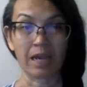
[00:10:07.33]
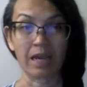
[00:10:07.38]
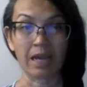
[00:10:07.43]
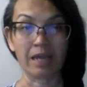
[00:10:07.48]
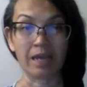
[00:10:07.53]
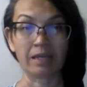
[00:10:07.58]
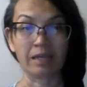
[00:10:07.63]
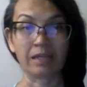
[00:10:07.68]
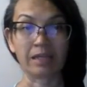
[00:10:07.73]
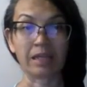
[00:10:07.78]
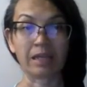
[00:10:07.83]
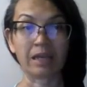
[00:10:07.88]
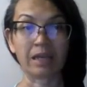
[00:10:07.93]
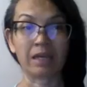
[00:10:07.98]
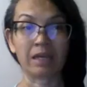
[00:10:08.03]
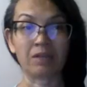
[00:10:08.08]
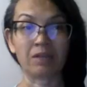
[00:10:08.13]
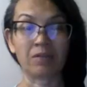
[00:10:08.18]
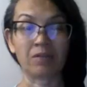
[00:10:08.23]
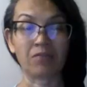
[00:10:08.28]
And
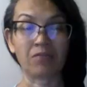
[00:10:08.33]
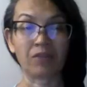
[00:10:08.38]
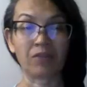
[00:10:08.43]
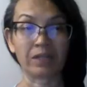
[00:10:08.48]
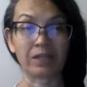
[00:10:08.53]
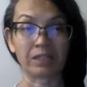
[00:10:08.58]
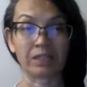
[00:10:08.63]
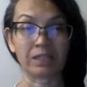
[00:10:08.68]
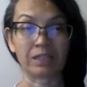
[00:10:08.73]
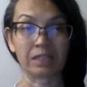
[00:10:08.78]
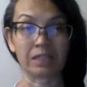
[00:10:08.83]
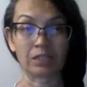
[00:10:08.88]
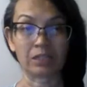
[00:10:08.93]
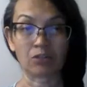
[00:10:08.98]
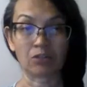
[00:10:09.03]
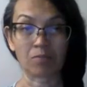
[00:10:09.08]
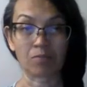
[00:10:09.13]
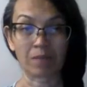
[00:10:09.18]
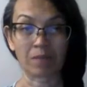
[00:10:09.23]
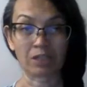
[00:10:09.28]
again, the affected states
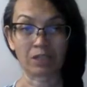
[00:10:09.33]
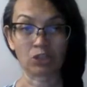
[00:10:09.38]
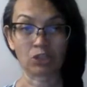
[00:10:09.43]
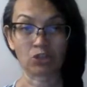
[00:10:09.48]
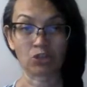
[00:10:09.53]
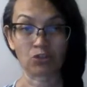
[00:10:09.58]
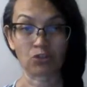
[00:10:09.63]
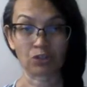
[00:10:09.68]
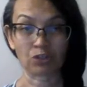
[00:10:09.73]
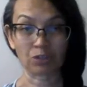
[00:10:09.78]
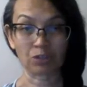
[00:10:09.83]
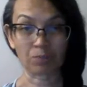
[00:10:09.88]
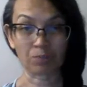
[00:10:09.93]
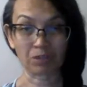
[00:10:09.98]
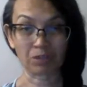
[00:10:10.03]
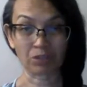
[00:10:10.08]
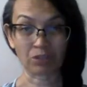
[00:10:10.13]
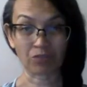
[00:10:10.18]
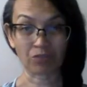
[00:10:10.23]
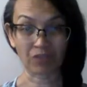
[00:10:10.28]
are Massachusetts,
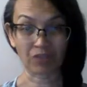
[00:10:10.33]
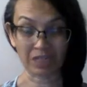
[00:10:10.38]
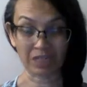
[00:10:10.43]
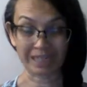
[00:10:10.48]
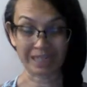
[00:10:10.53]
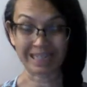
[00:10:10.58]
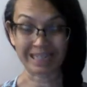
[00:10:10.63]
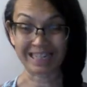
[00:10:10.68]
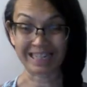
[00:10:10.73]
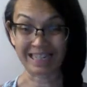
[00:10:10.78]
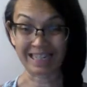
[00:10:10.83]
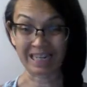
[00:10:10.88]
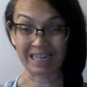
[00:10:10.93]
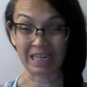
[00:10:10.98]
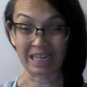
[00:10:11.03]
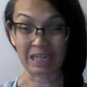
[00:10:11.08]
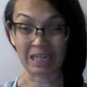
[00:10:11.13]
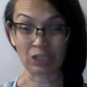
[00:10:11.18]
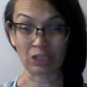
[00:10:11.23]
Pennsylvania, and Connecticut.